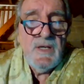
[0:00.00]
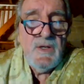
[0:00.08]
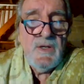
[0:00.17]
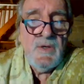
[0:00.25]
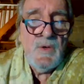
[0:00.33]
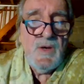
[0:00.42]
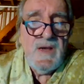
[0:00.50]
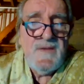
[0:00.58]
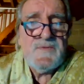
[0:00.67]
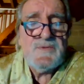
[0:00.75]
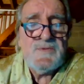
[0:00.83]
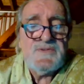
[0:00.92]
you have
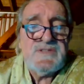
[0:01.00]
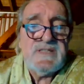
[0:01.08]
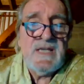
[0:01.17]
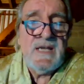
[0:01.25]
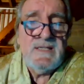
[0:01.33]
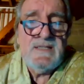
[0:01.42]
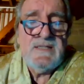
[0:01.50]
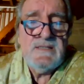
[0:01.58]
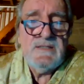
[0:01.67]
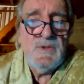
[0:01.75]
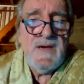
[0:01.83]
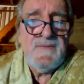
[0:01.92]
to stand, you
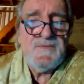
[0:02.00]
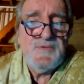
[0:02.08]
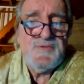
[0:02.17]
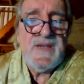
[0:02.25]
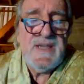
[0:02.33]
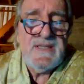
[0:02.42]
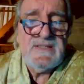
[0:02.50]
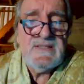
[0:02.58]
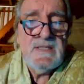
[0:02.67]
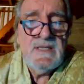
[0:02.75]
have to face